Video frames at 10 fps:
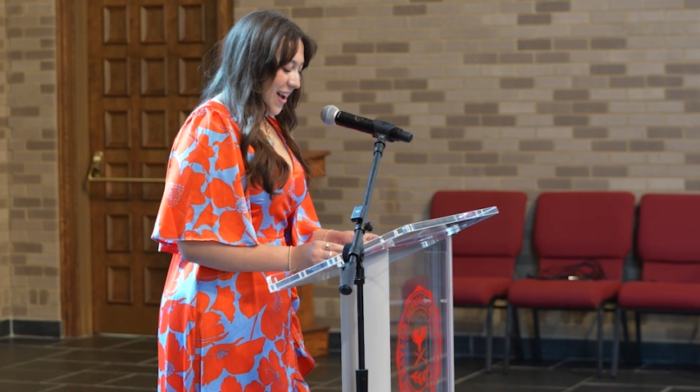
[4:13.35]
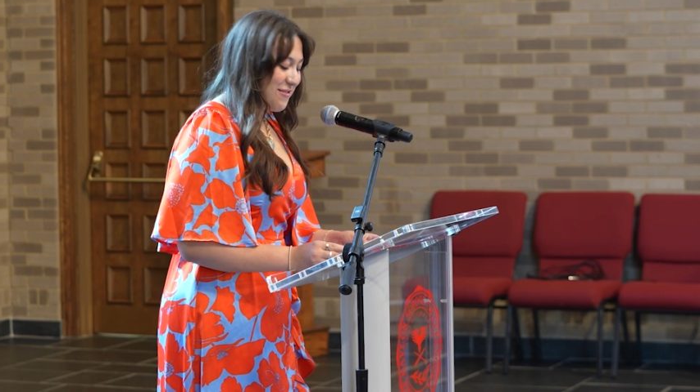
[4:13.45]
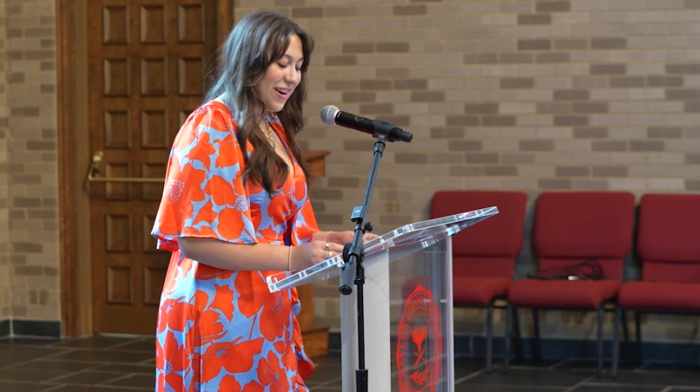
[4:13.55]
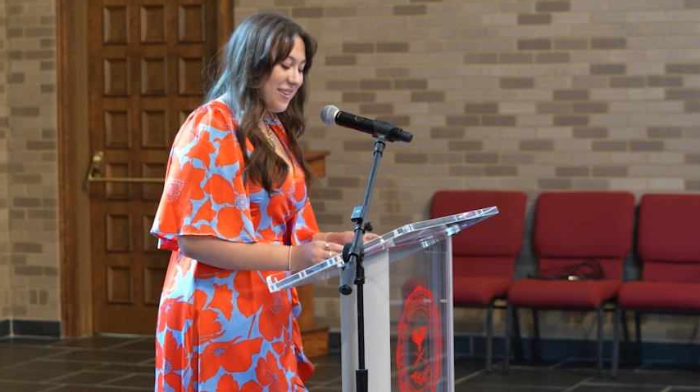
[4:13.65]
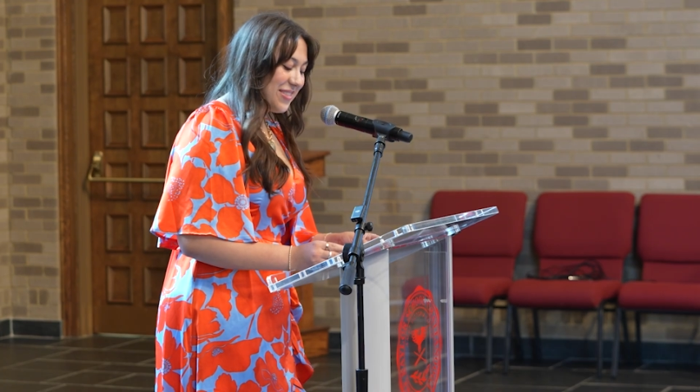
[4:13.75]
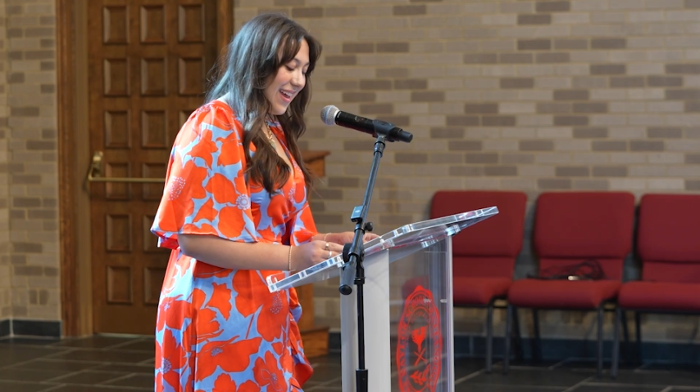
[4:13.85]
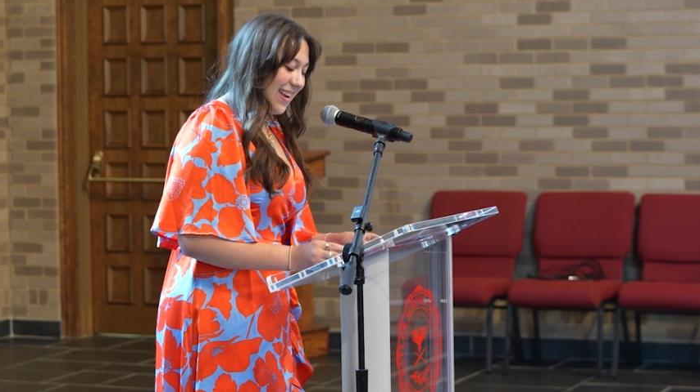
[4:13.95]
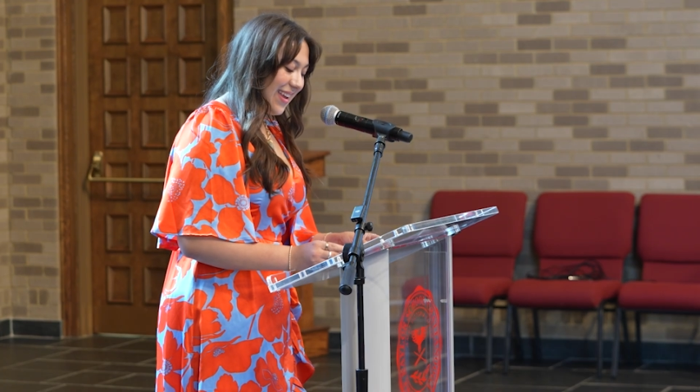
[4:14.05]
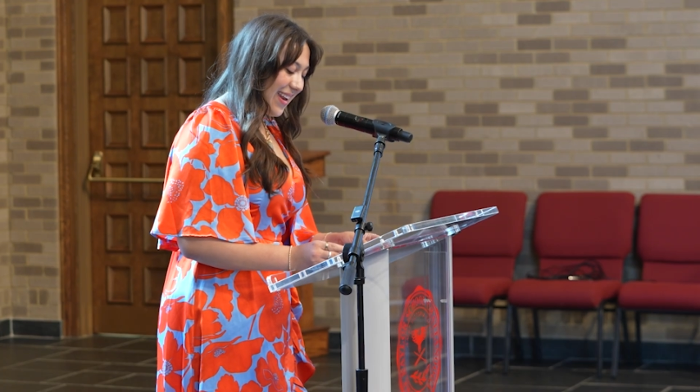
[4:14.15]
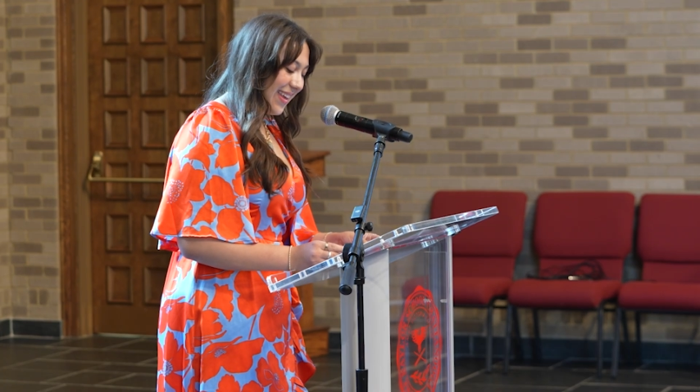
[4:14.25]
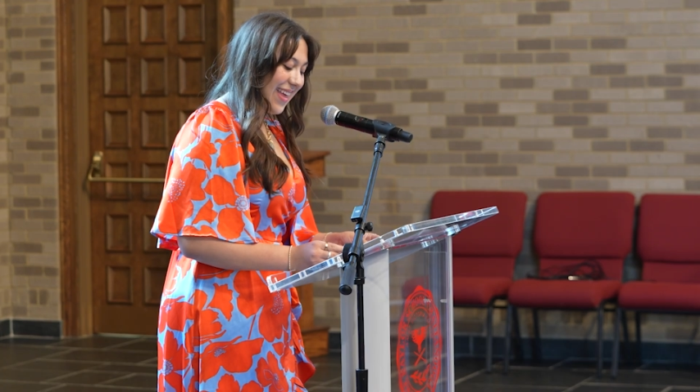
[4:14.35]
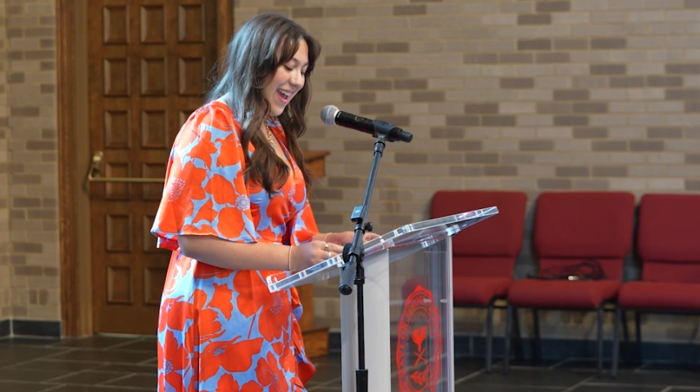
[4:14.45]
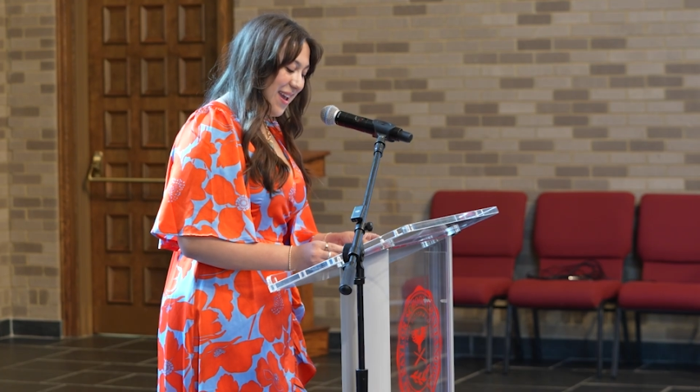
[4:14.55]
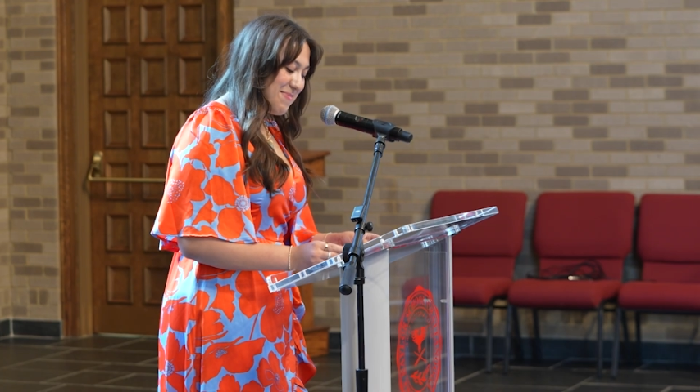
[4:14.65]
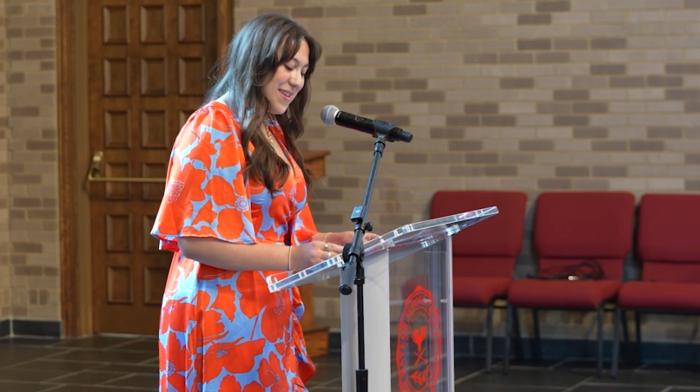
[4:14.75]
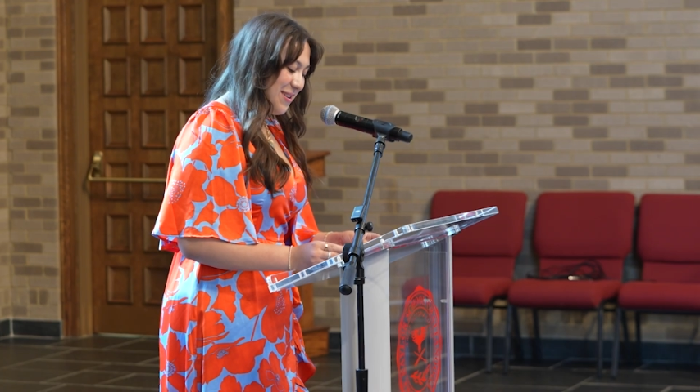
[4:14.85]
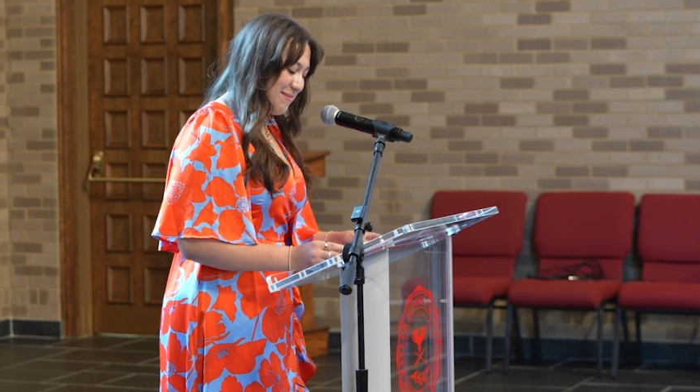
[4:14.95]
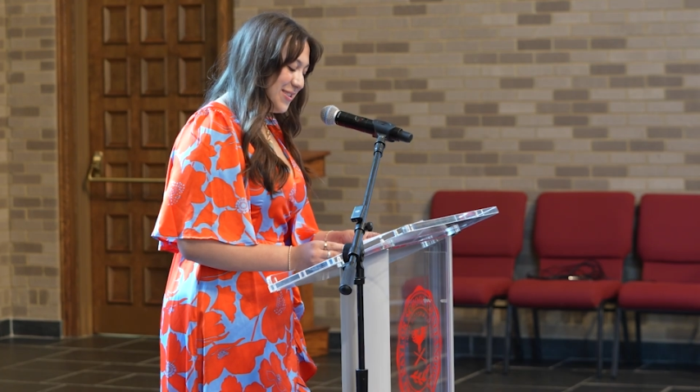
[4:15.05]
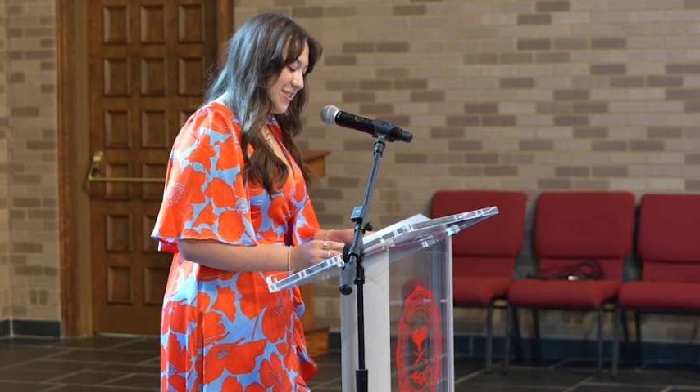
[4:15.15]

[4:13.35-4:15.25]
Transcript: afraid of getting that AP Human